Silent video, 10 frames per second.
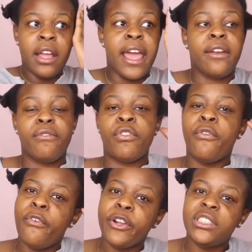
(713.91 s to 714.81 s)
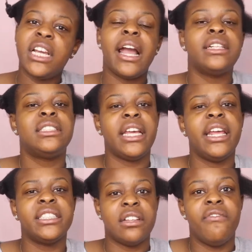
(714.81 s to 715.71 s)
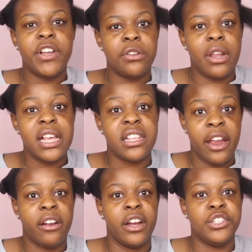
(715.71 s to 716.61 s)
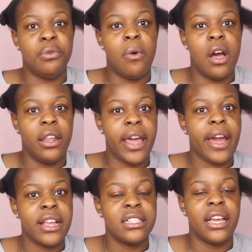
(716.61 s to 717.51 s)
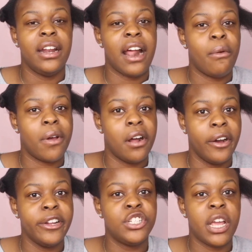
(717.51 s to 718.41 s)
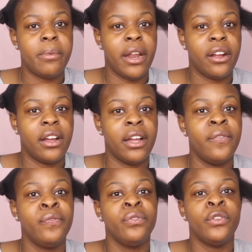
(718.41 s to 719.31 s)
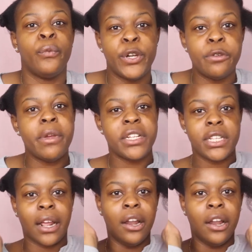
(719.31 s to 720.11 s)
And the first thing I'd say is to visualize the haircut you want. Like I said, I want a heart-shaped haircut, which means it's gonna